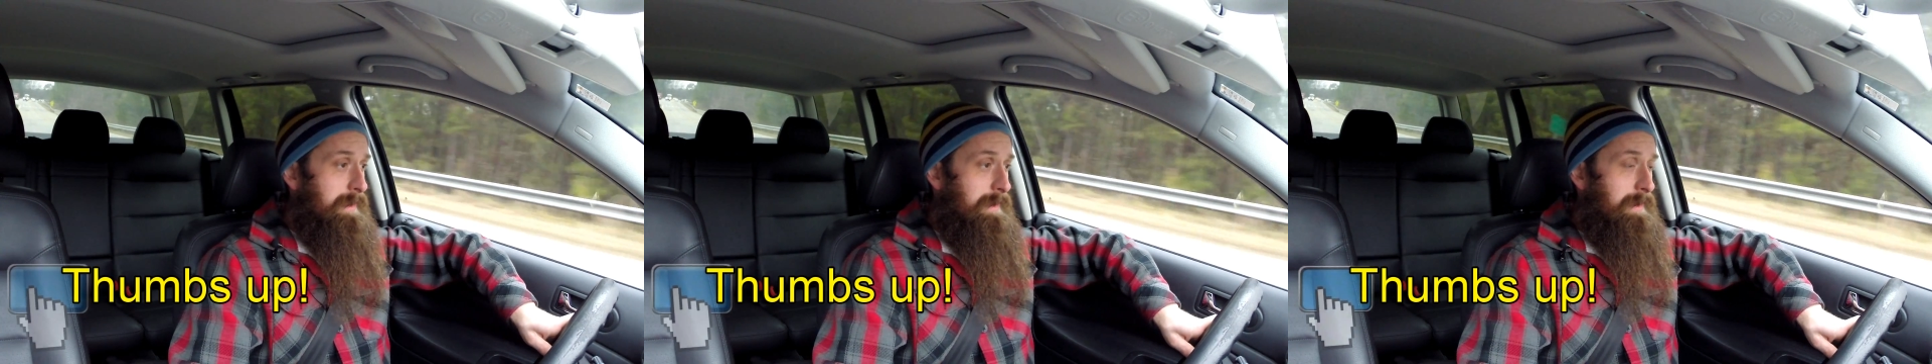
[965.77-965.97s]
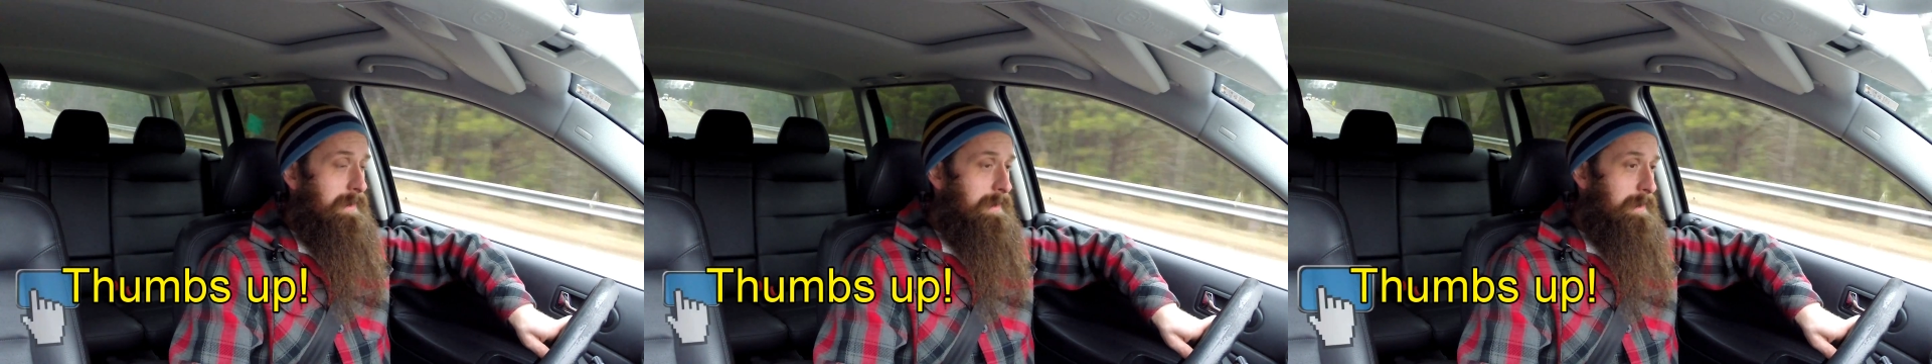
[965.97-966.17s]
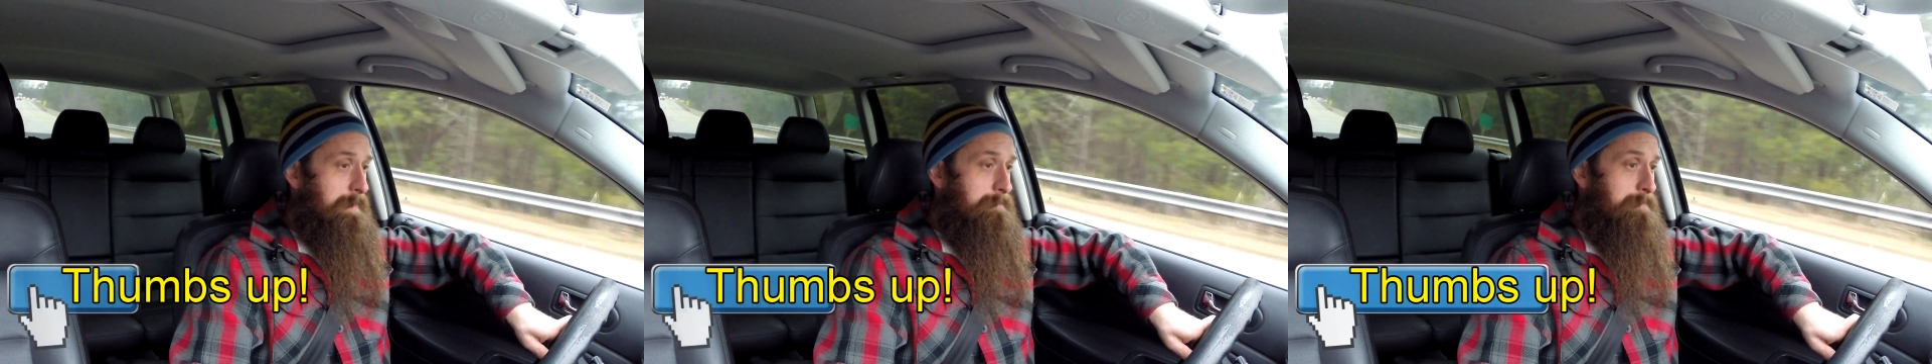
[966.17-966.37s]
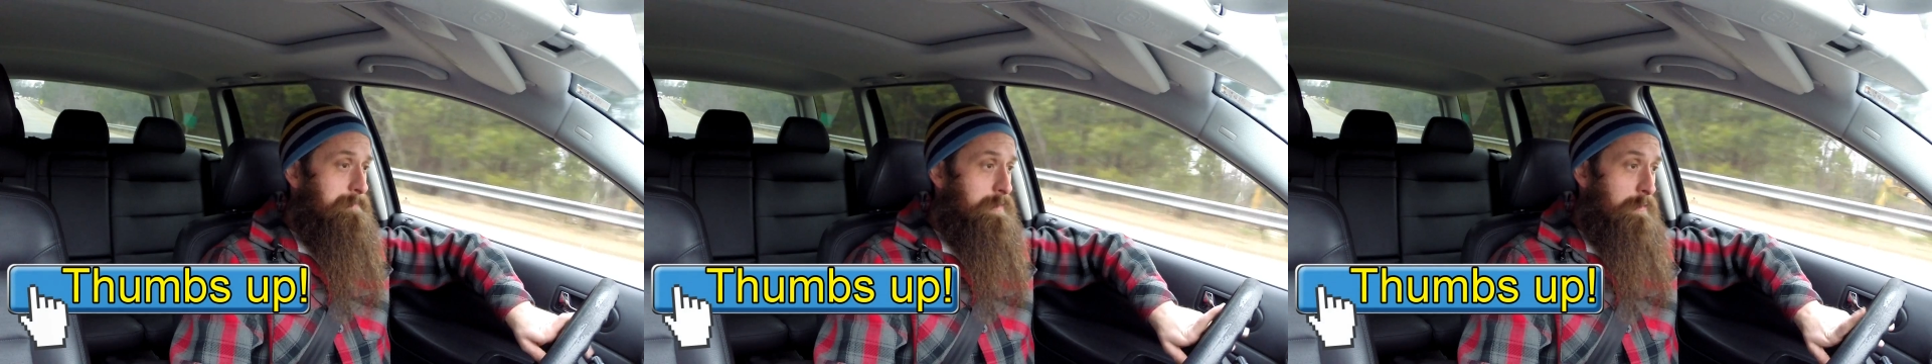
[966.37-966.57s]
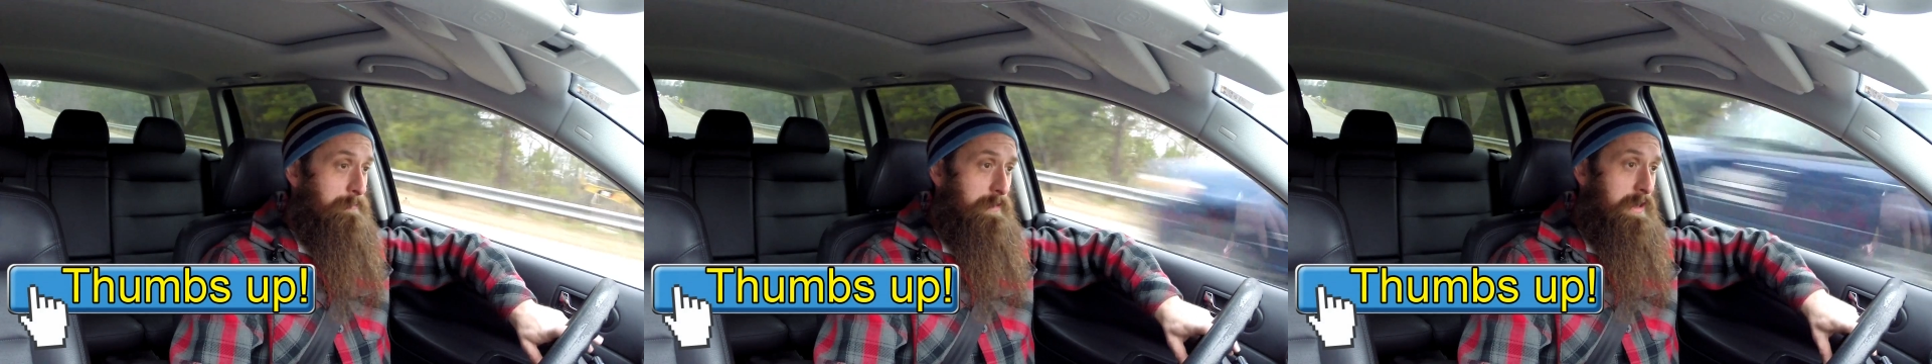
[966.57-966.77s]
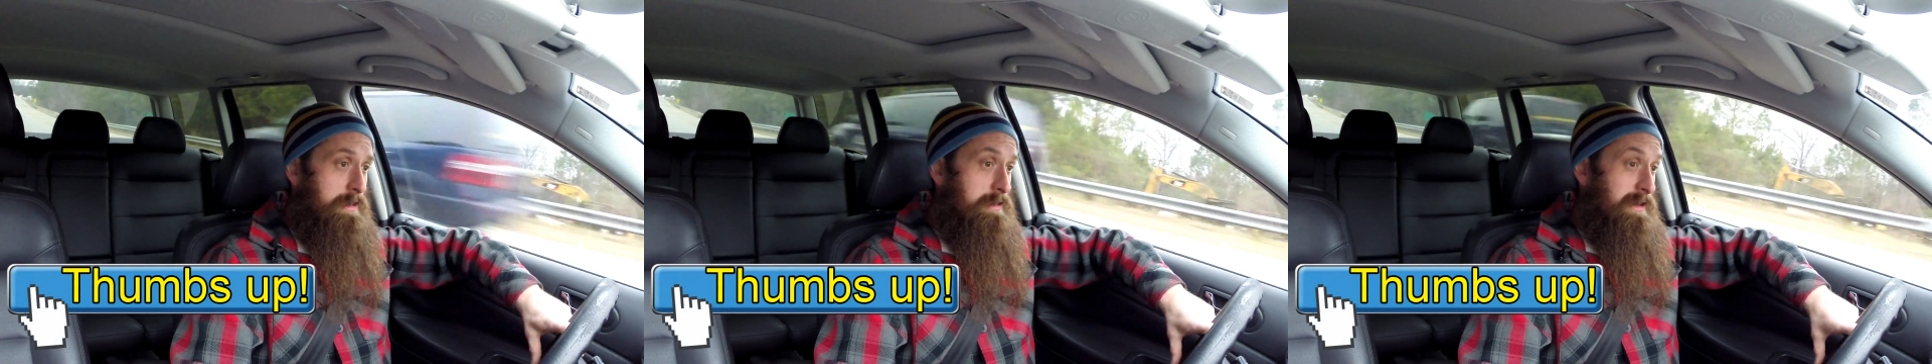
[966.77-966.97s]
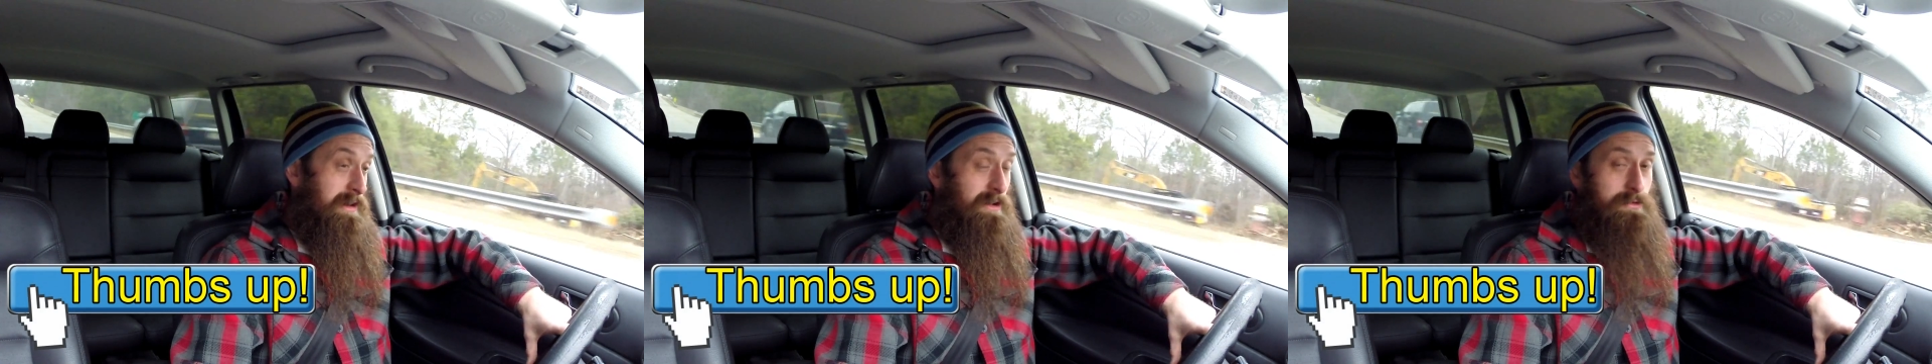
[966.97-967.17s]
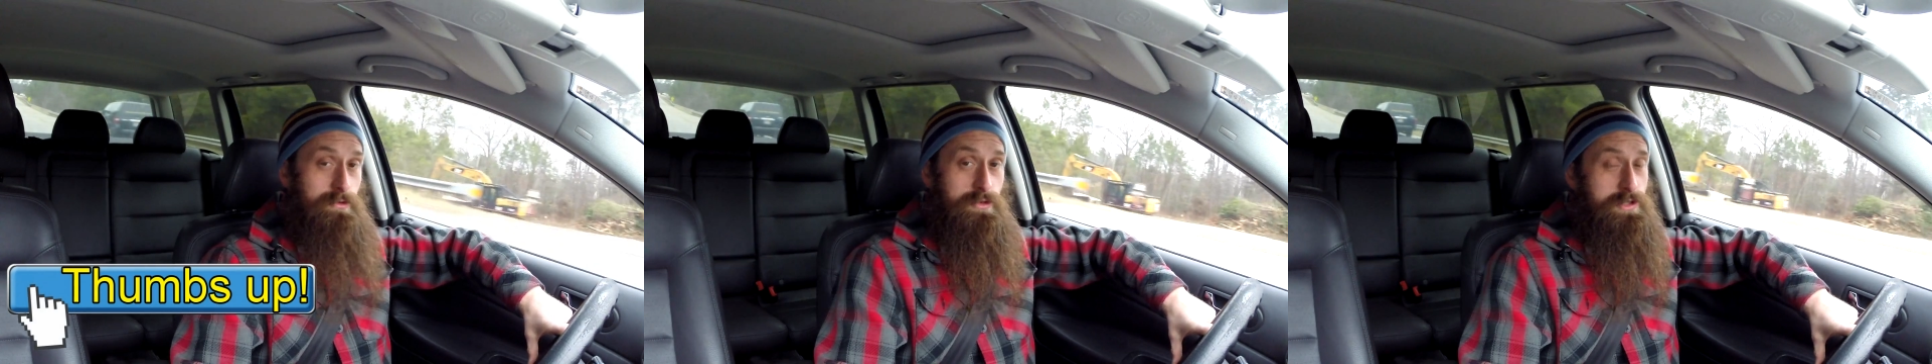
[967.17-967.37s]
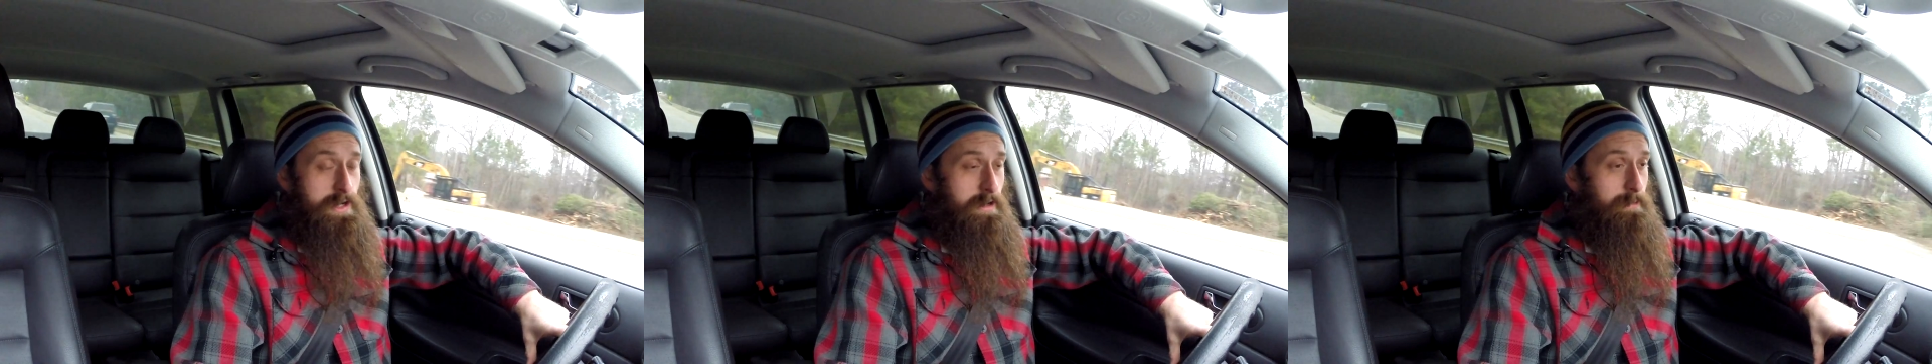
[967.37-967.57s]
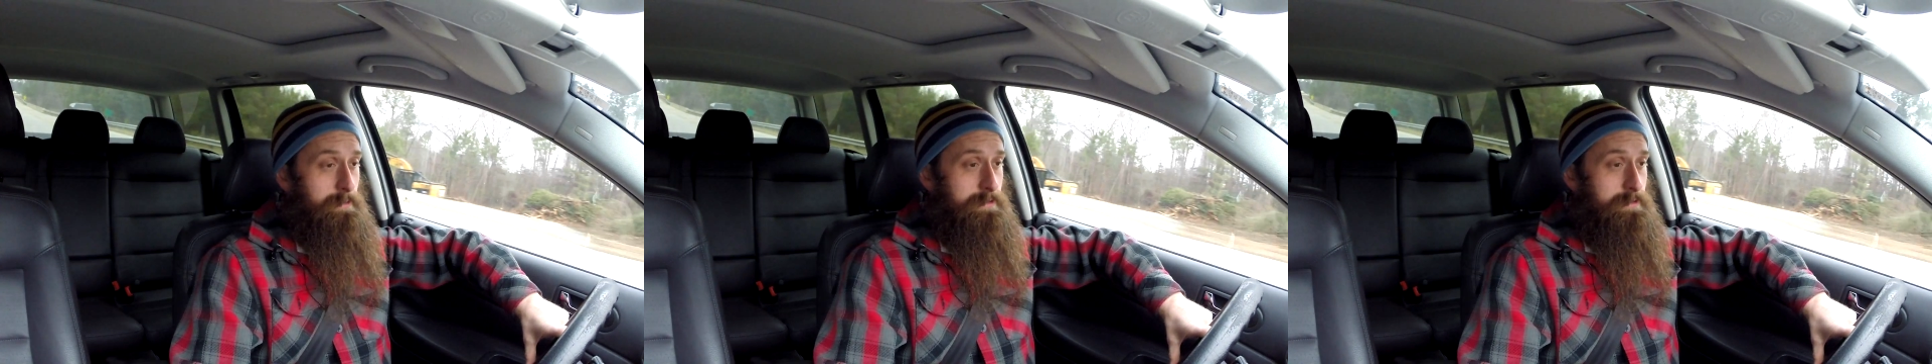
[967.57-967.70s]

Um, don't forget, you can also share it,